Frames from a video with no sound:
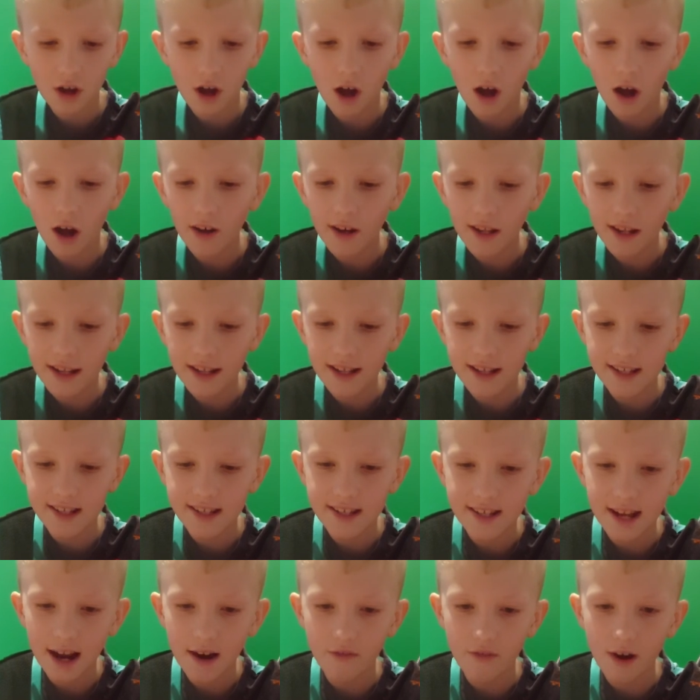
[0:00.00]
card is
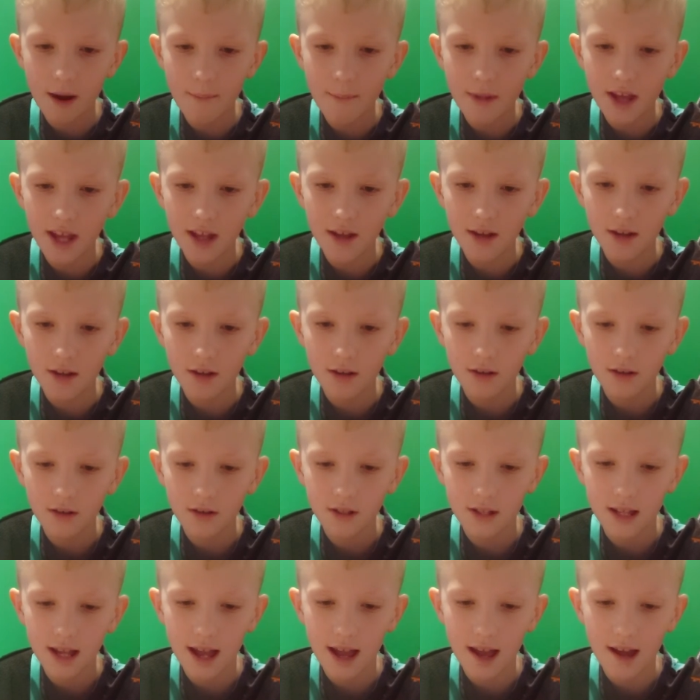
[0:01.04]
Taremi.
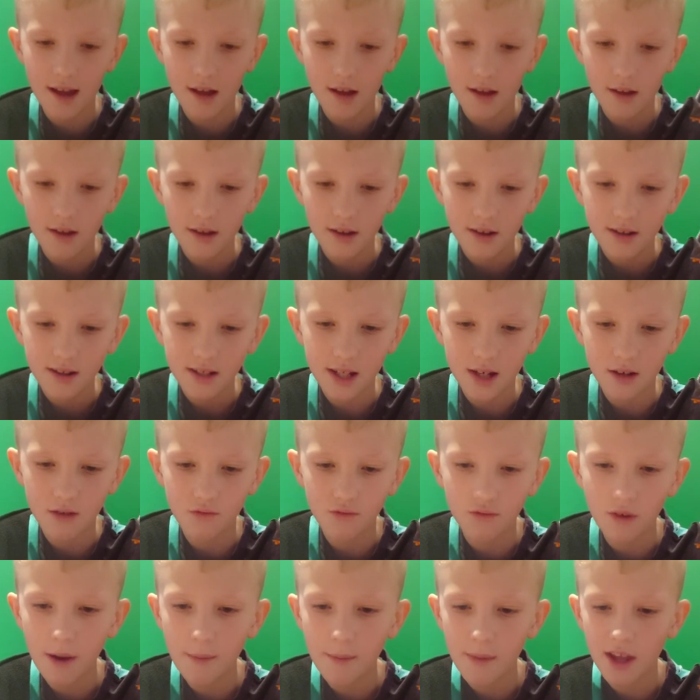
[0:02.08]
Ta
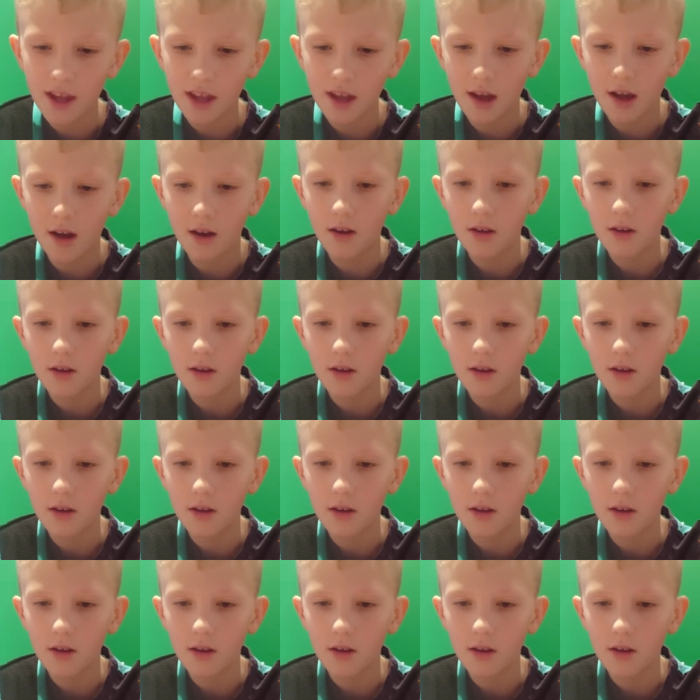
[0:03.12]
yeah.